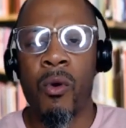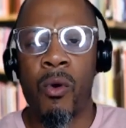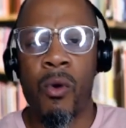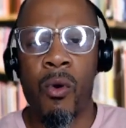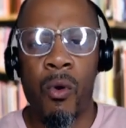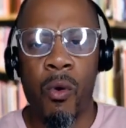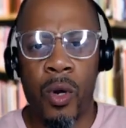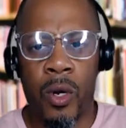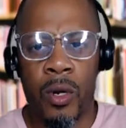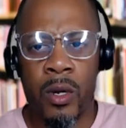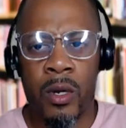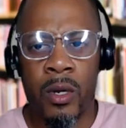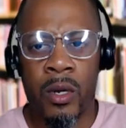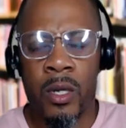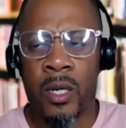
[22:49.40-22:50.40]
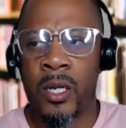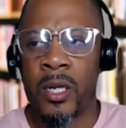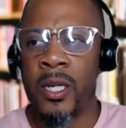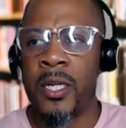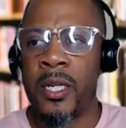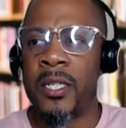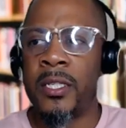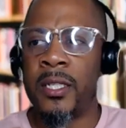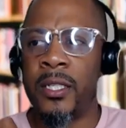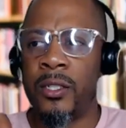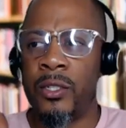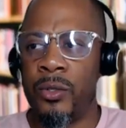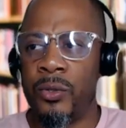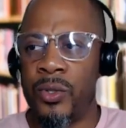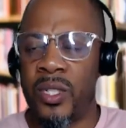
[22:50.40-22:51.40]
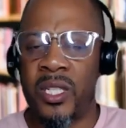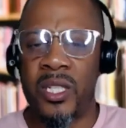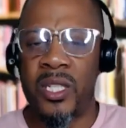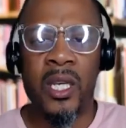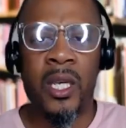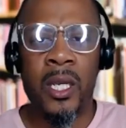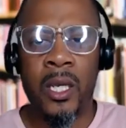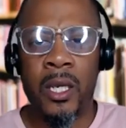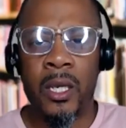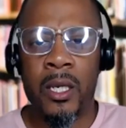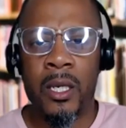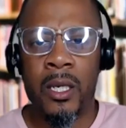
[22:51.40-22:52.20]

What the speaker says: Or did you see